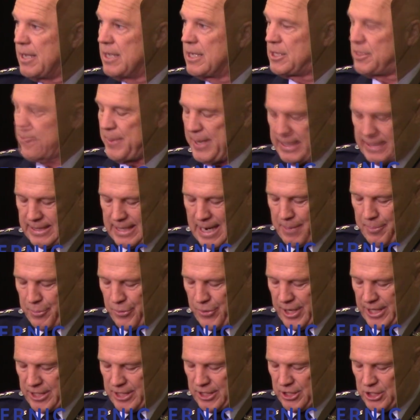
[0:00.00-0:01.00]
Space
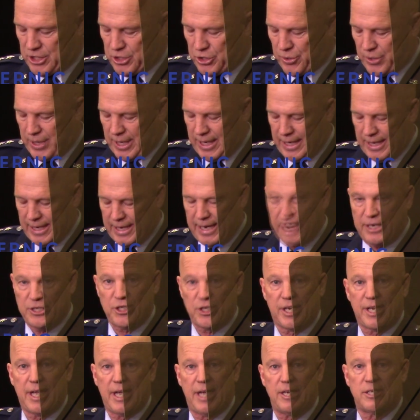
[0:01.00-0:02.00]
operations training and
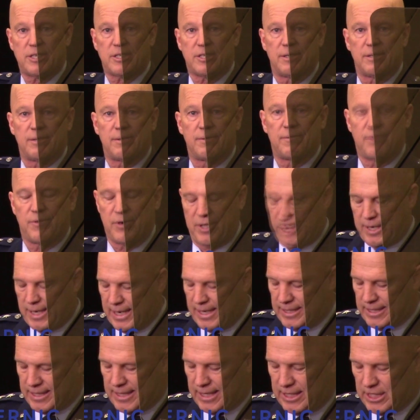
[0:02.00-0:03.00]
education for the
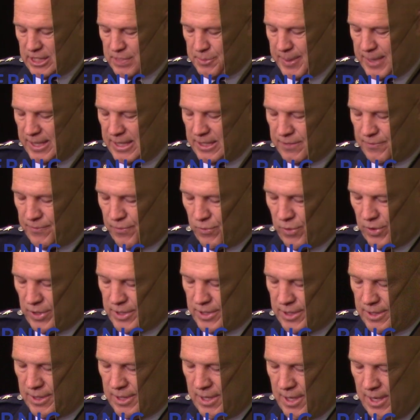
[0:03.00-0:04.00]
United States Space
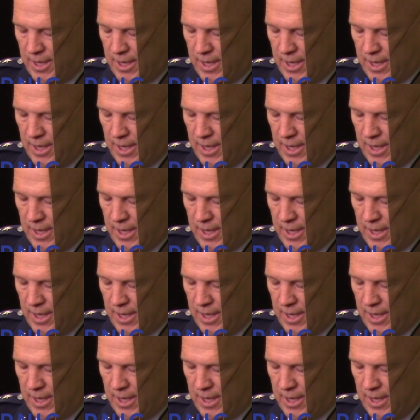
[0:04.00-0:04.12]
Force